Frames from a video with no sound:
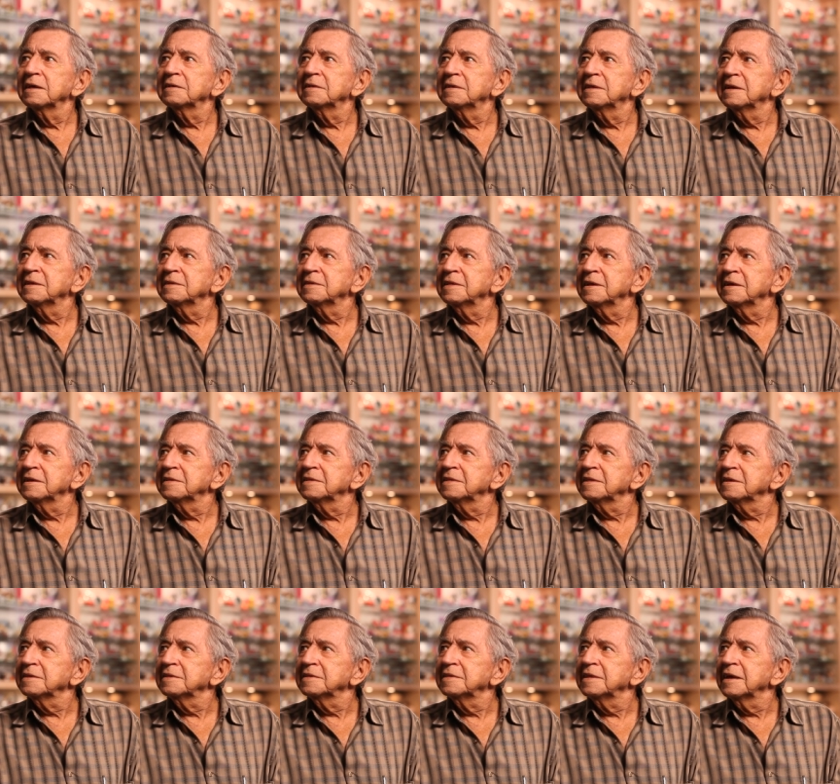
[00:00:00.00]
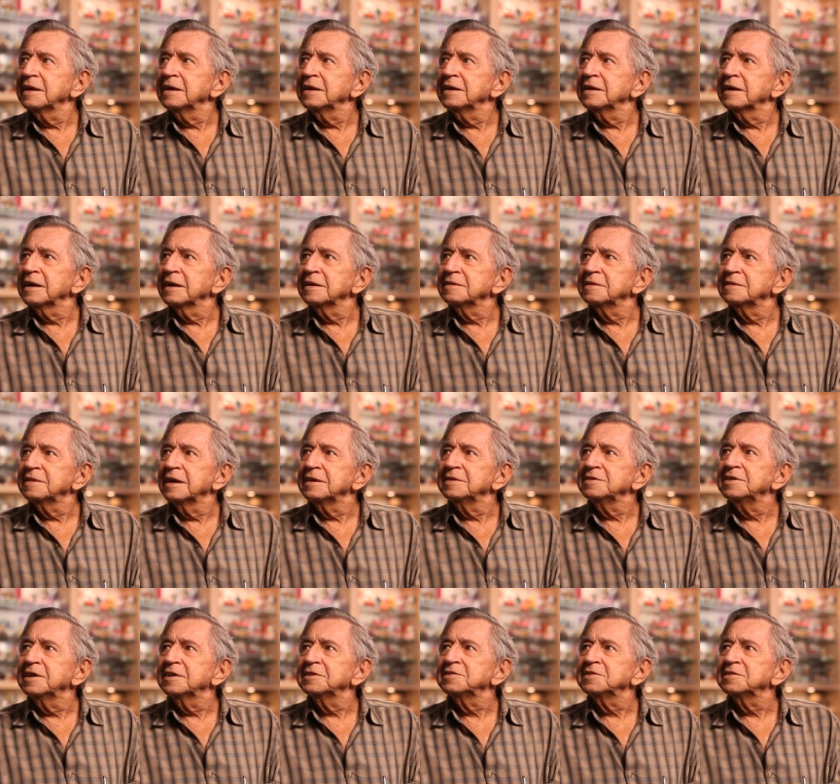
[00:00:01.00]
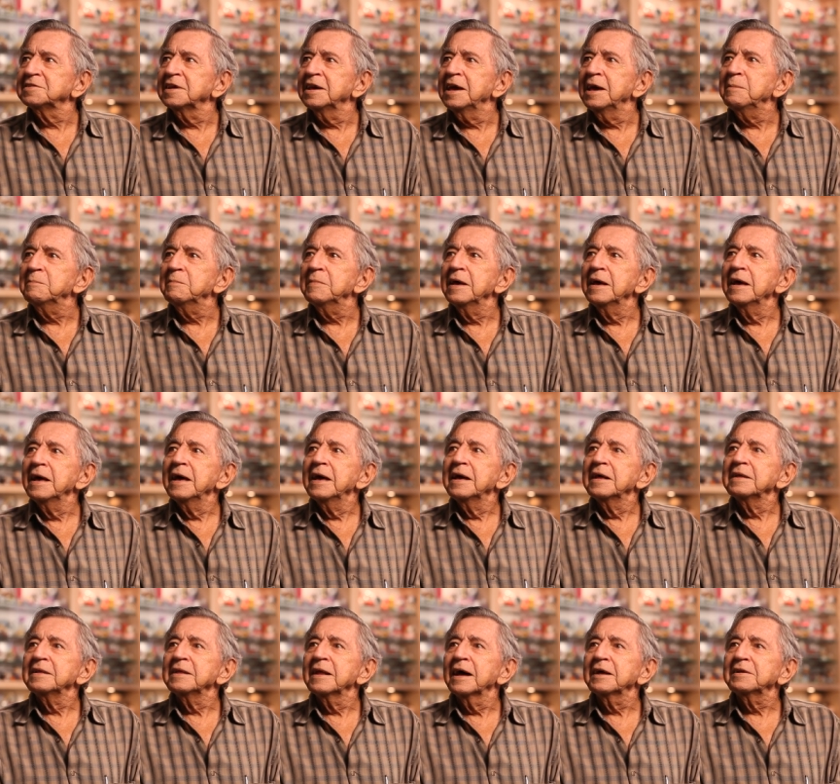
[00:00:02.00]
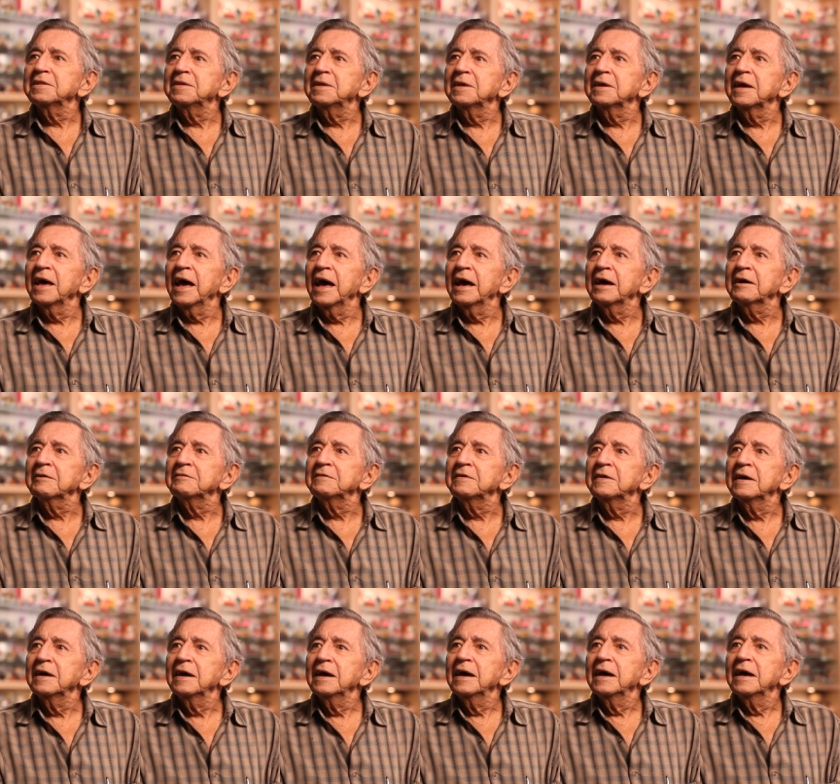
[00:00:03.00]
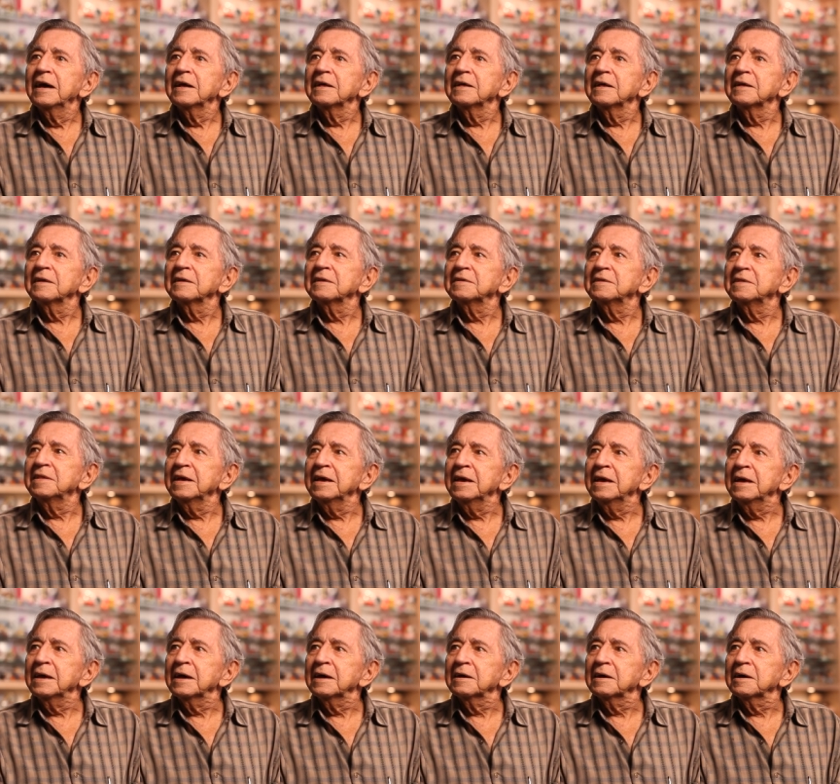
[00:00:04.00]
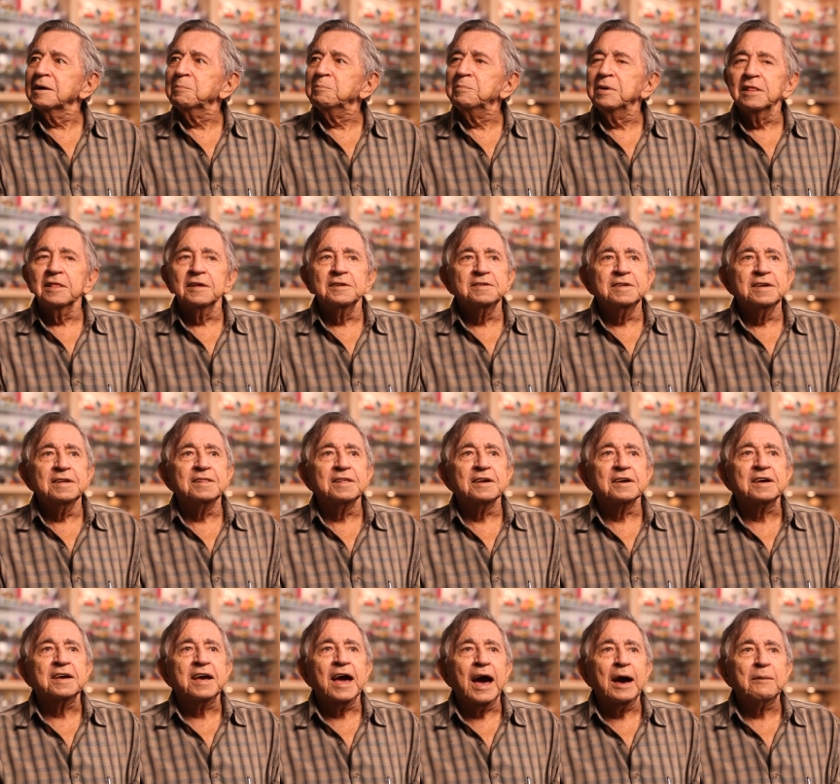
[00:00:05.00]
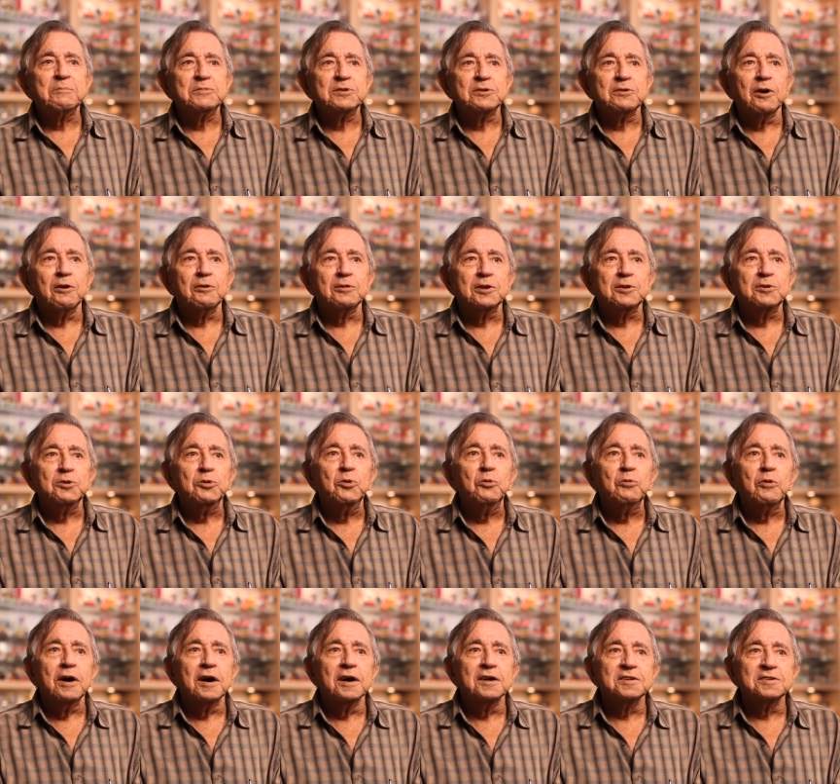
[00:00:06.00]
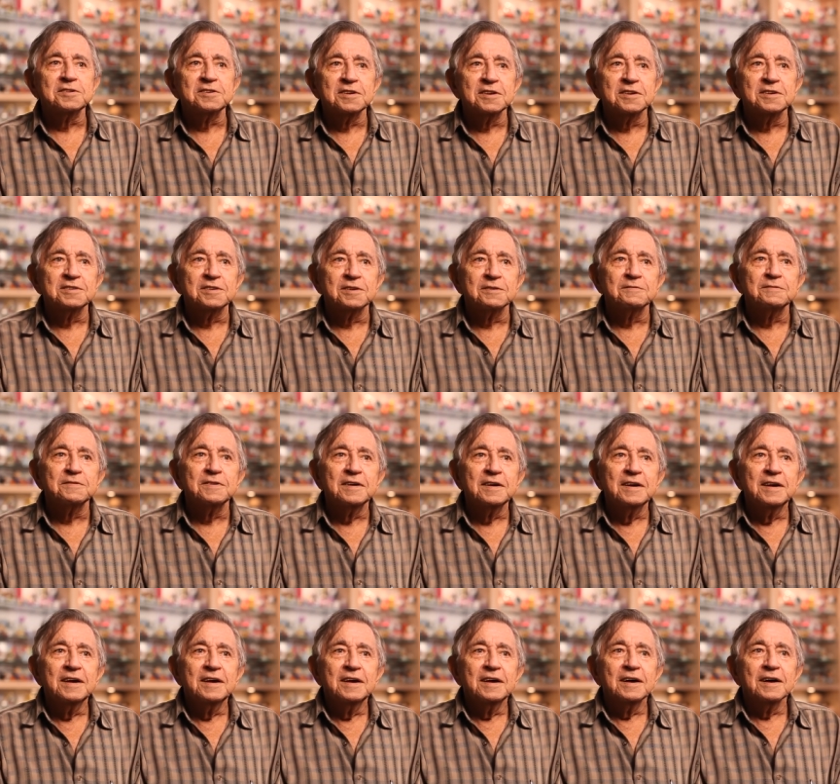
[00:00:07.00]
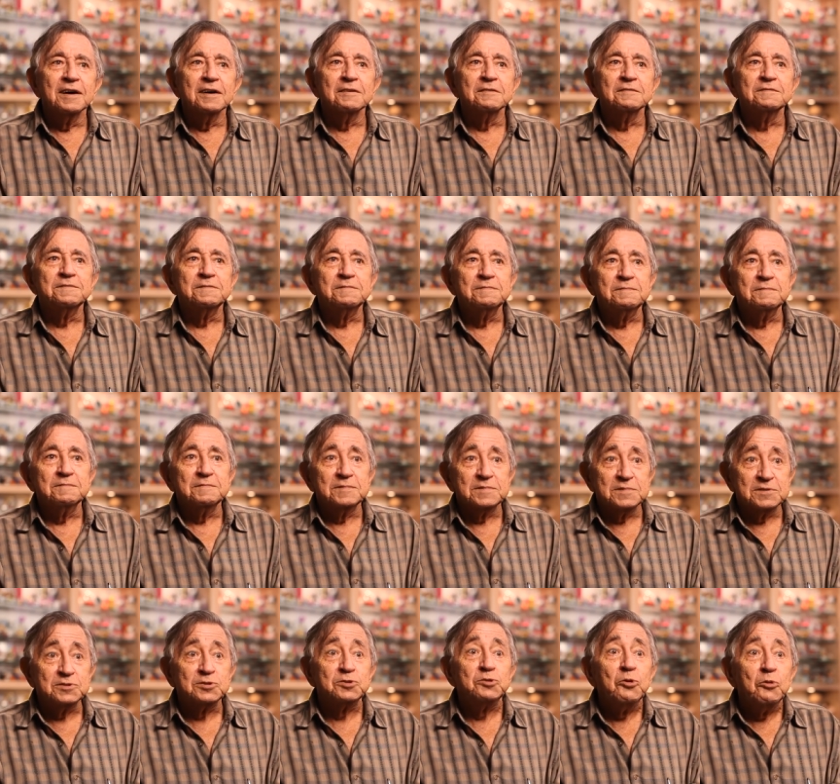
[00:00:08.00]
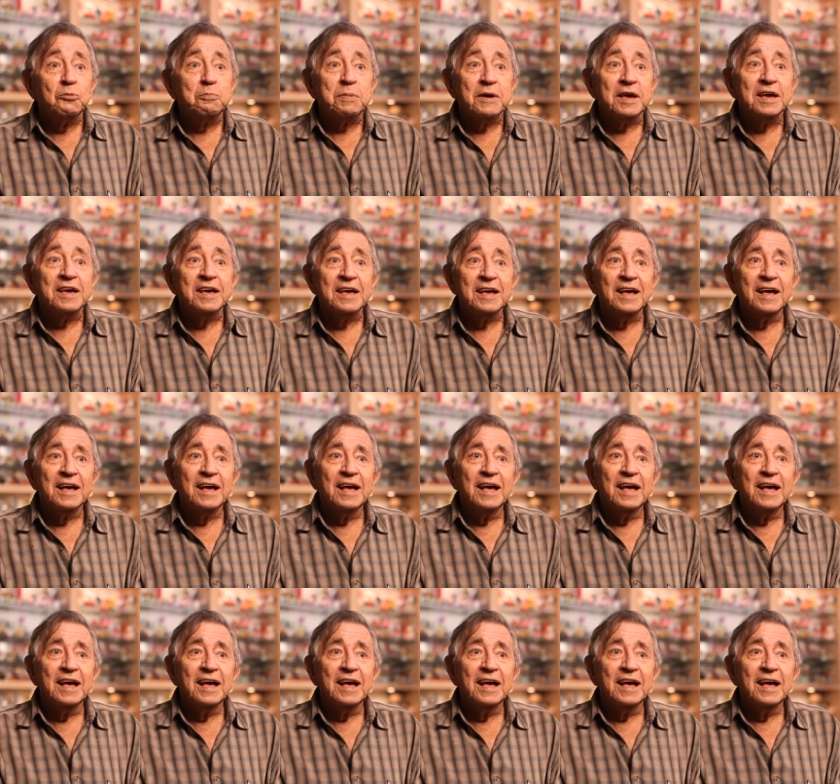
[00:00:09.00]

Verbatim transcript: the, the, the, they uh, they just seem not to have the uh, ability to capture all the nuances of of Snoopy